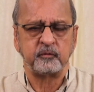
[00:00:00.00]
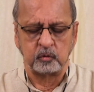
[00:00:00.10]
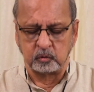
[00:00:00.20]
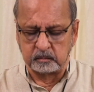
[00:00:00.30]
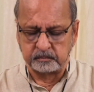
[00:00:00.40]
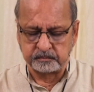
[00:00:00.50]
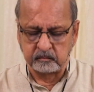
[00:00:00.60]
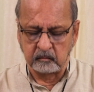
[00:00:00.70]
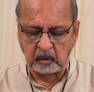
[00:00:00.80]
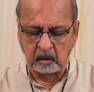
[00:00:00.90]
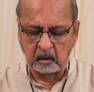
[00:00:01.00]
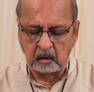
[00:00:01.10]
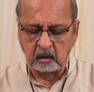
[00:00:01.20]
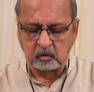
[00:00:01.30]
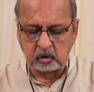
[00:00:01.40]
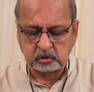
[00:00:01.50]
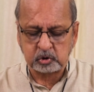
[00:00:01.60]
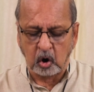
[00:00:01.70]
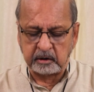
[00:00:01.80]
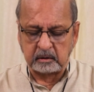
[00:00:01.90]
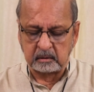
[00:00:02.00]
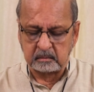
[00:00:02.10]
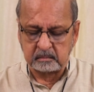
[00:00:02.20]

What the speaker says: you to join